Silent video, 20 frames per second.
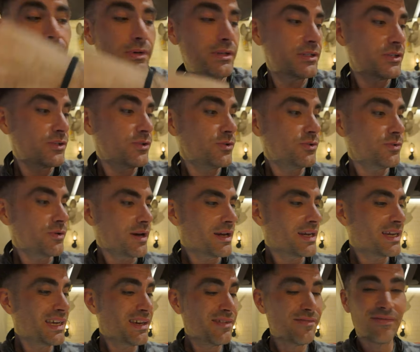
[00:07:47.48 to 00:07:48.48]
one to
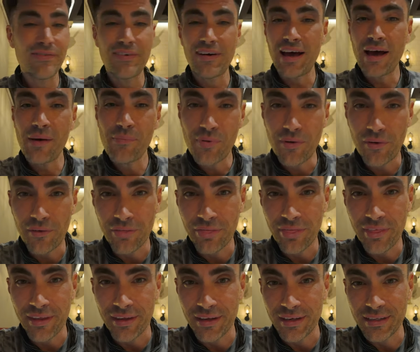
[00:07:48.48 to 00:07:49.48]
give up on
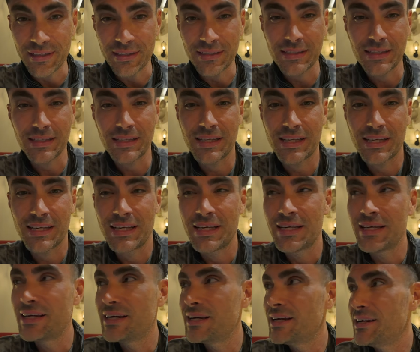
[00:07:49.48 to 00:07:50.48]
things.
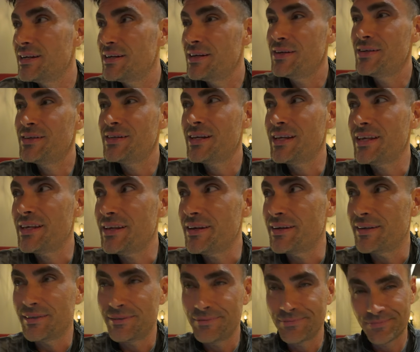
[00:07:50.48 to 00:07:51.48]
Usually, you
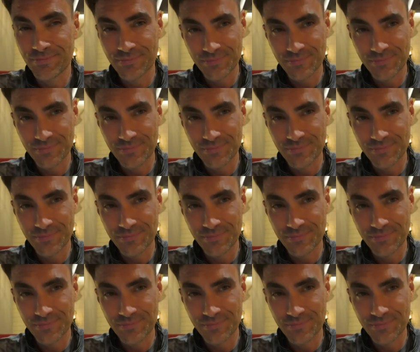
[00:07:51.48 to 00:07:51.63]
know,